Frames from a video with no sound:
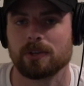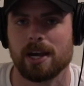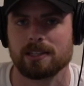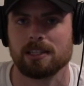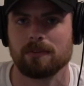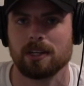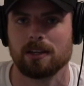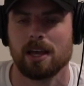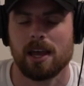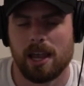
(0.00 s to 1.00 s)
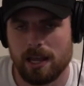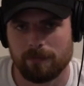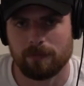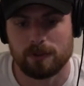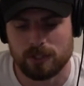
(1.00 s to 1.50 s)
activity, and
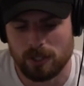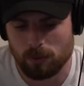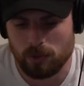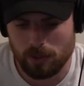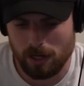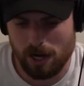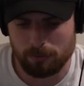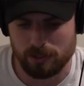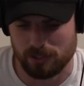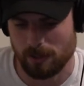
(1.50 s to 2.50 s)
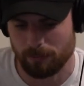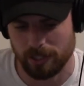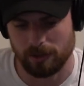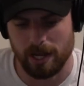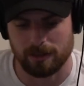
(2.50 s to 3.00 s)
it feels good when you accomplish
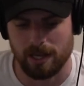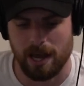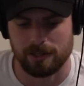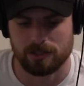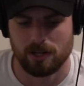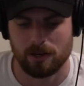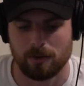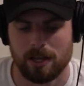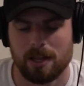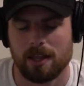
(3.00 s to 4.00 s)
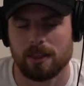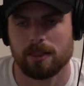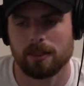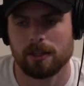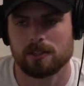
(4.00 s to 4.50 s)
something like that. So
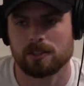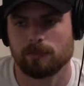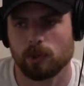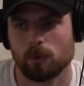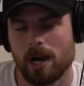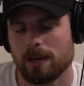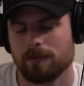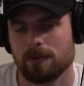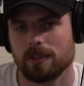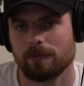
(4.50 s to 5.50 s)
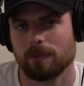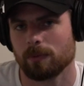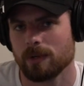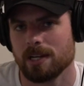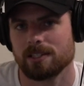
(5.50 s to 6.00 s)
there's quite a few
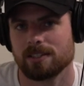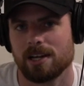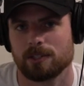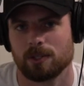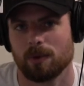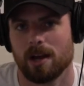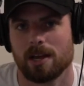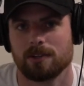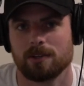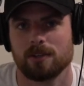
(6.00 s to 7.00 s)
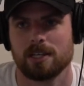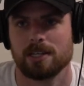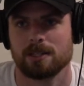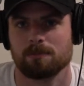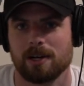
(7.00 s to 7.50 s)
different reasons as to why I do
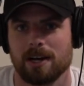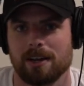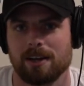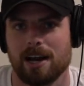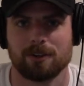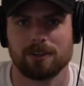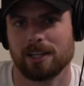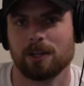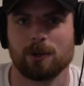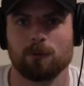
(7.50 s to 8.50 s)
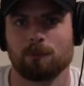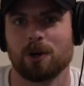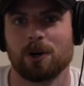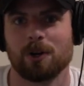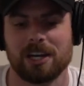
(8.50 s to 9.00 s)
these, but I look like a
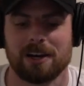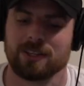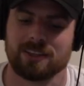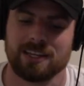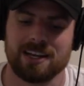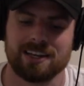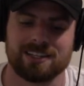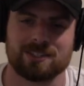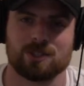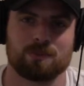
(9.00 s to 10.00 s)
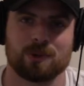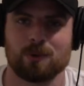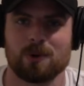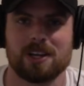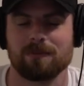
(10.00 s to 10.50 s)
goofball and everything, and it's super
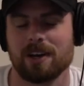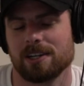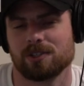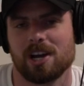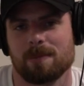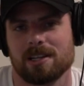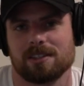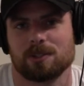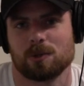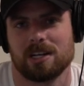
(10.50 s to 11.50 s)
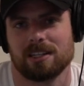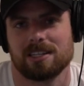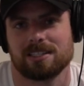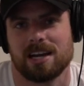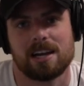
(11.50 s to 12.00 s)
corny and fun. I try to make the story at
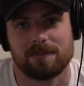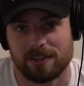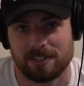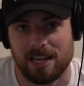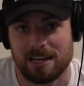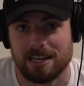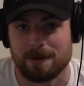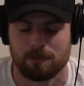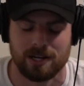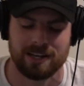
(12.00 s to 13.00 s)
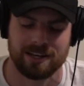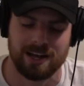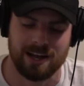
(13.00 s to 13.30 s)
least kind of entertaining, but